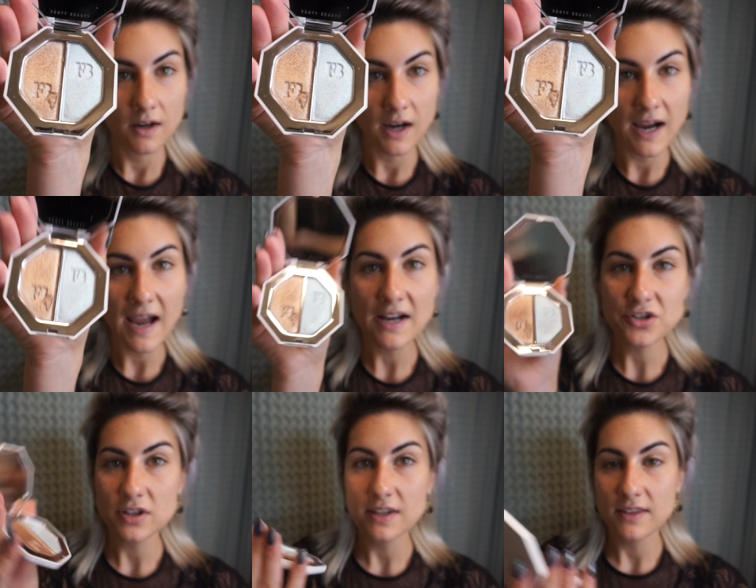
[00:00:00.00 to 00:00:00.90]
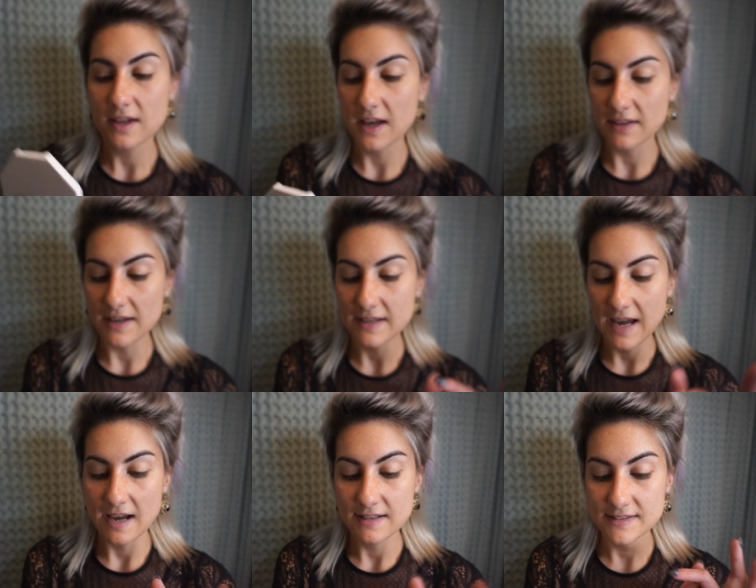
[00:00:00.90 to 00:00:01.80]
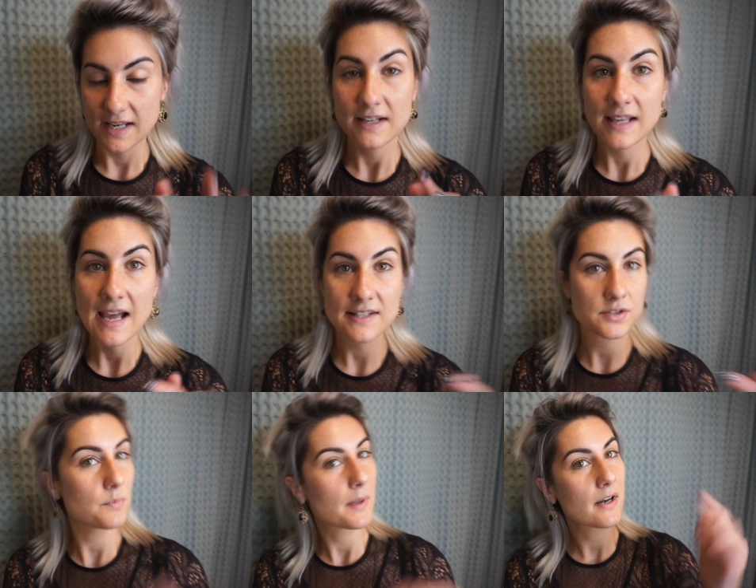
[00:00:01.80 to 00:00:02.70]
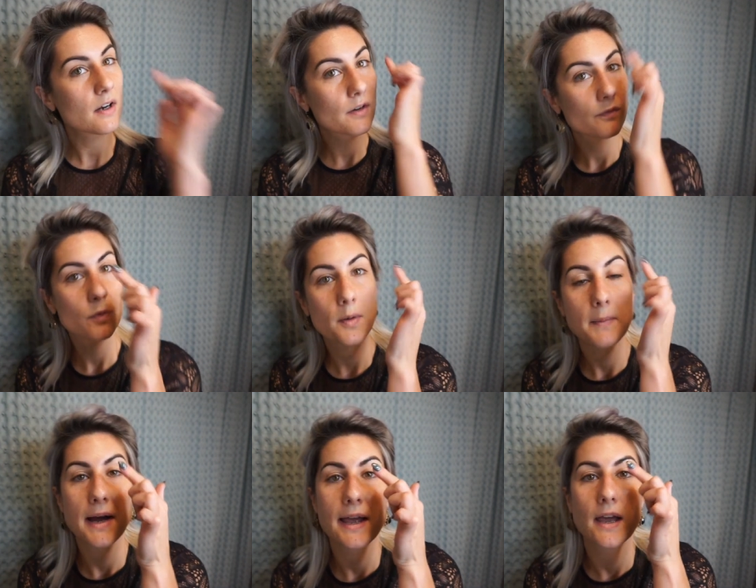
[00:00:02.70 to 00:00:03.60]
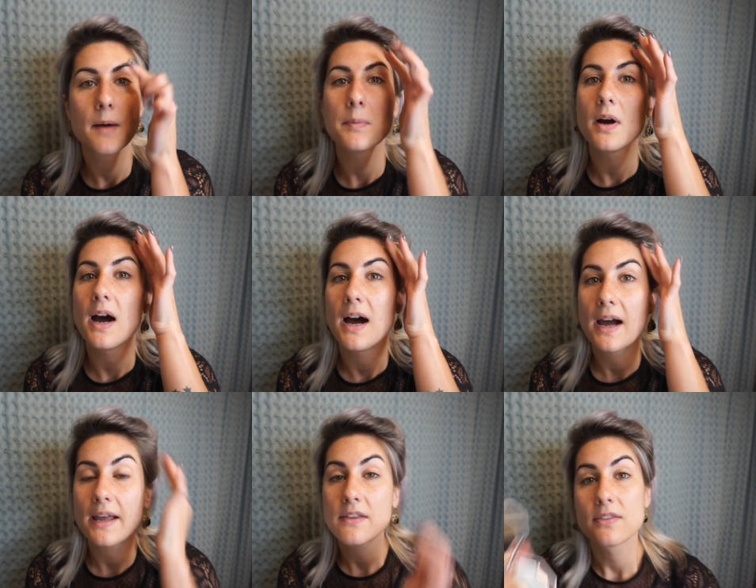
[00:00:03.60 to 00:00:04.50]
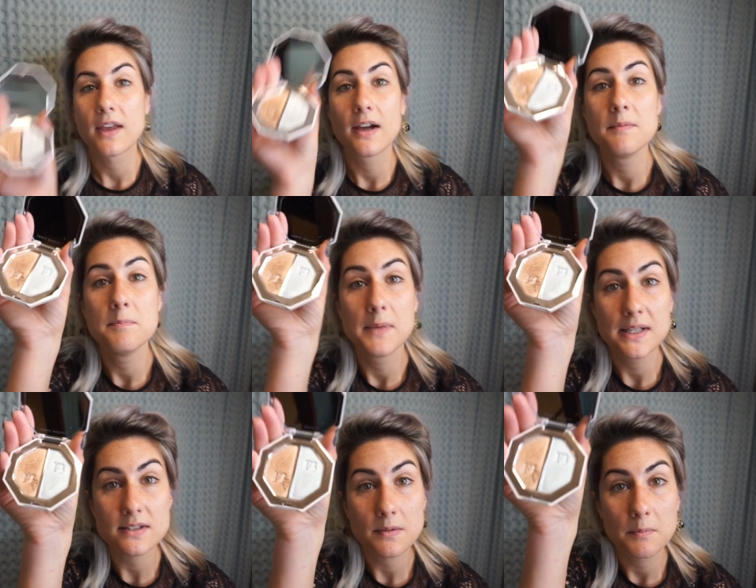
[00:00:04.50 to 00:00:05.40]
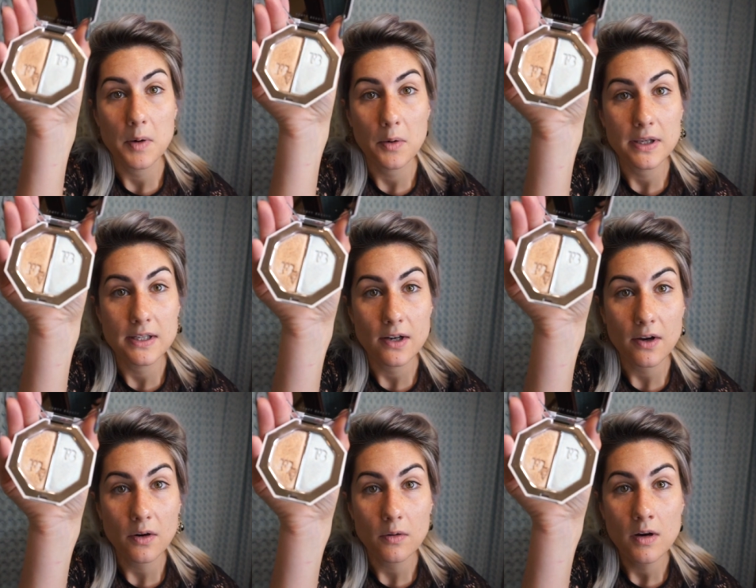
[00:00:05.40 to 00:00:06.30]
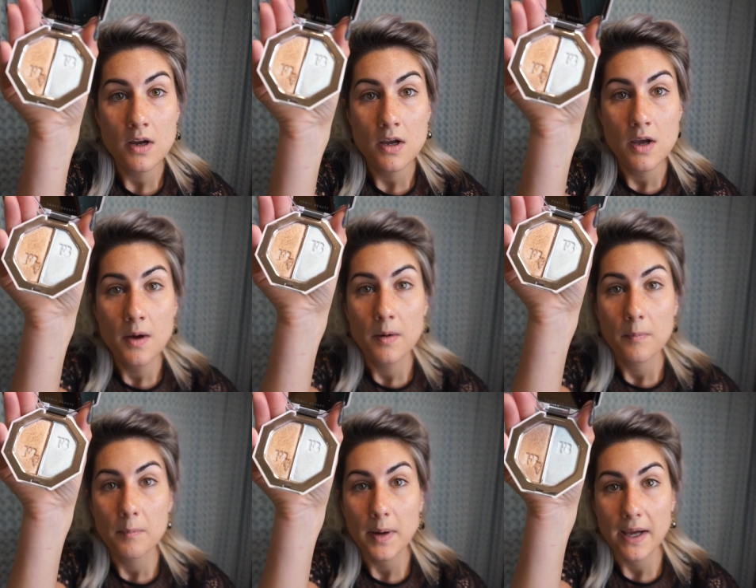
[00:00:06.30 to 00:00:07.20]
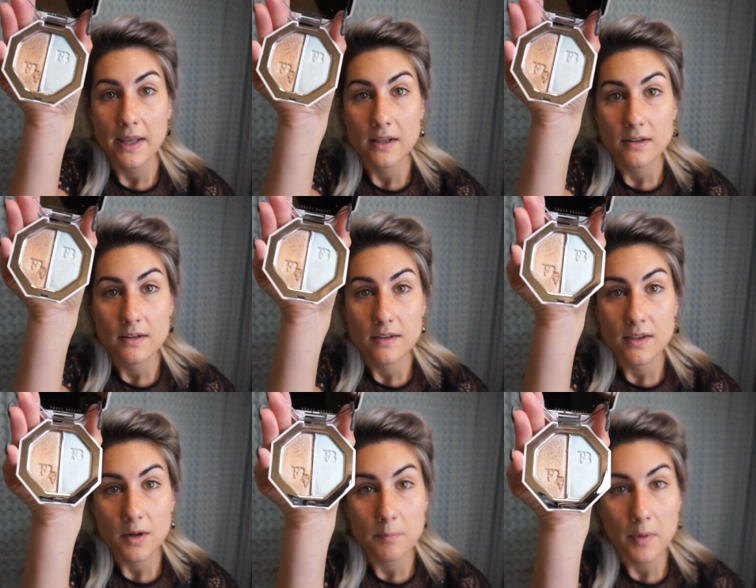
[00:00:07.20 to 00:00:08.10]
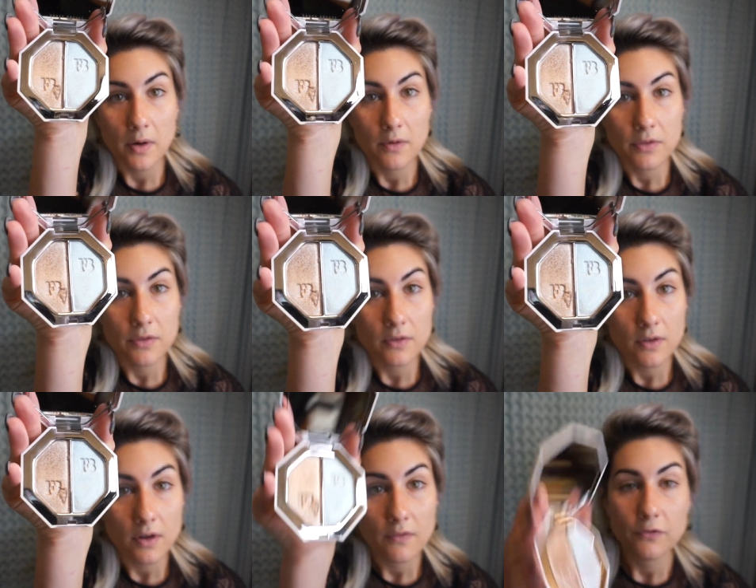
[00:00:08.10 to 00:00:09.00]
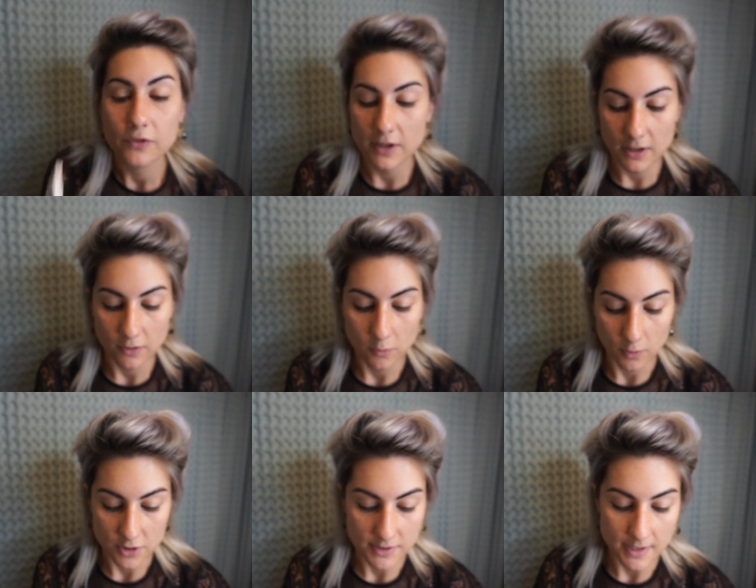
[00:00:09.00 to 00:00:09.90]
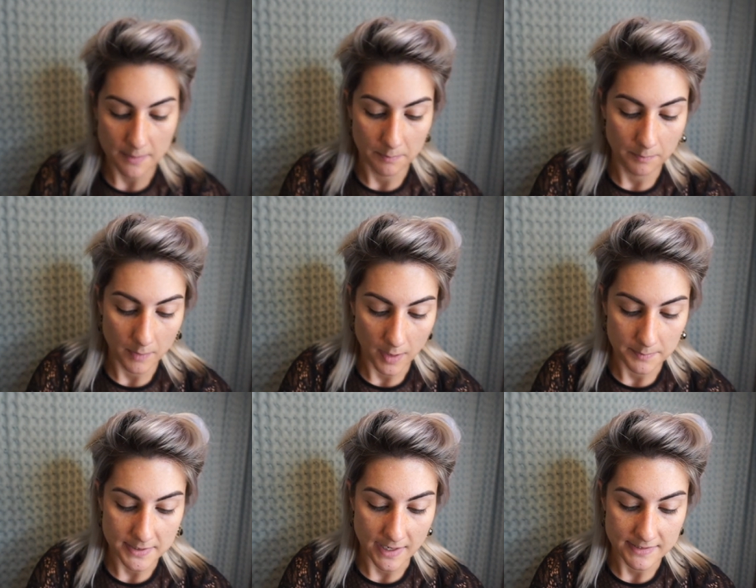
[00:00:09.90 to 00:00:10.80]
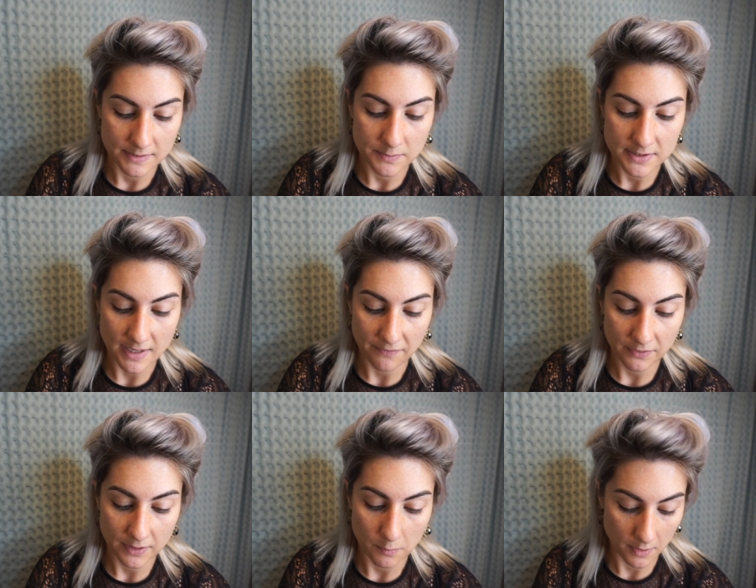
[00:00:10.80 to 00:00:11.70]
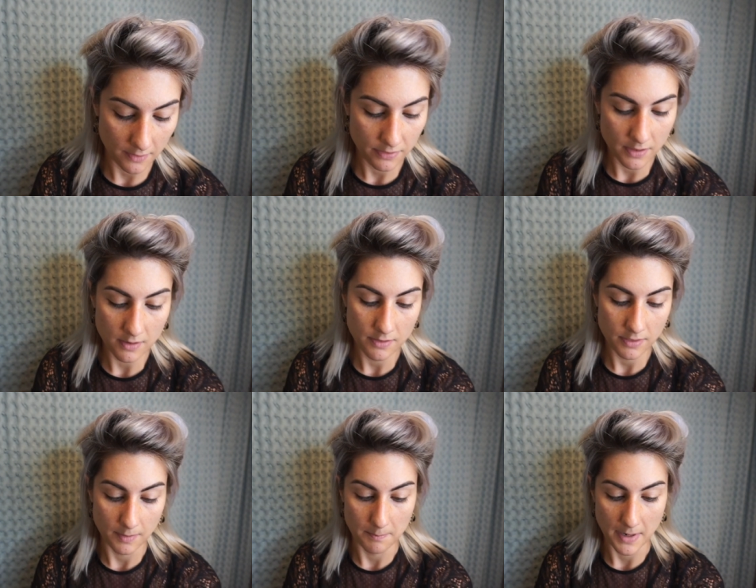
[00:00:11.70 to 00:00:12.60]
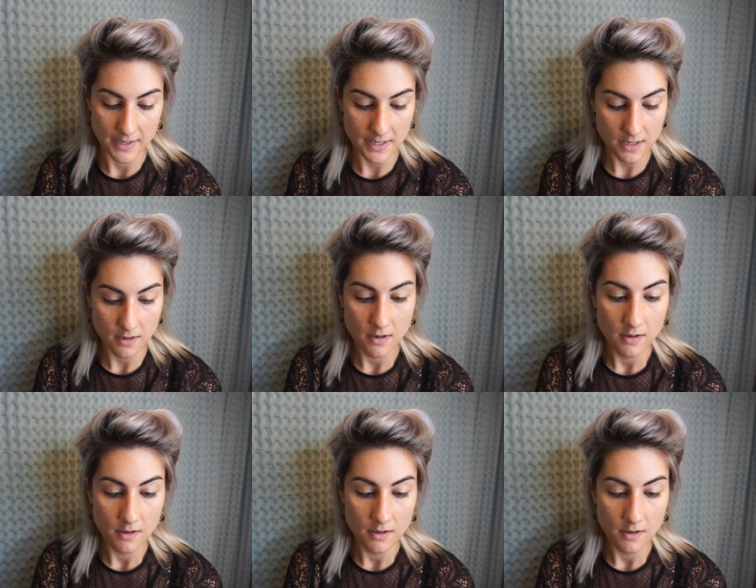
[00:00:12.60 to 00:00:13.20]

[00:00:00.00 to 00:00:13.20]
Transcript: I actually think I like Sandcastle better for my upper eye than Mint Mojito, but they're both freaking gorgeous. I'm obsessed. It was definitely worth the money.